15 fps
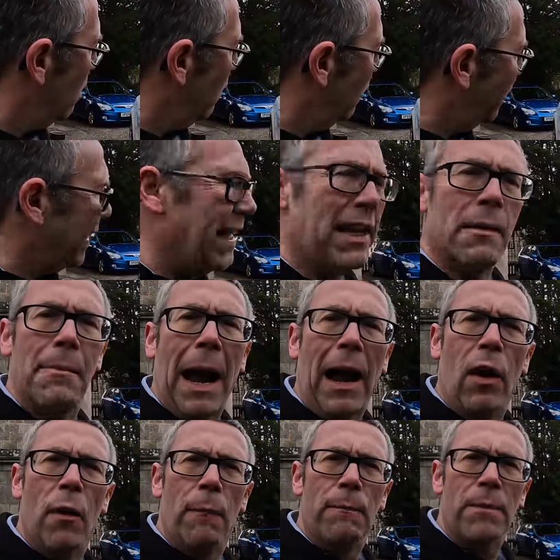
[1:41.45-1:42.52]
think
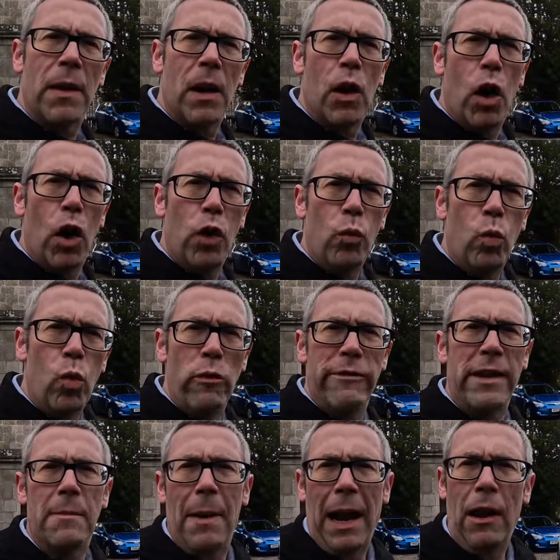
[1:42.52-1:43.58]
about and
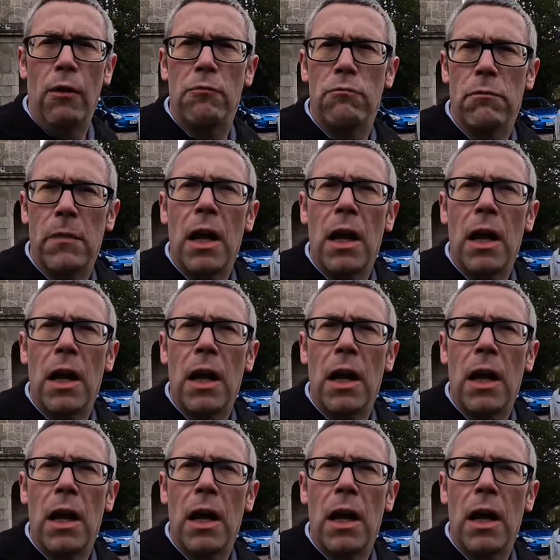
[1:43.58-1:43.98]
worry about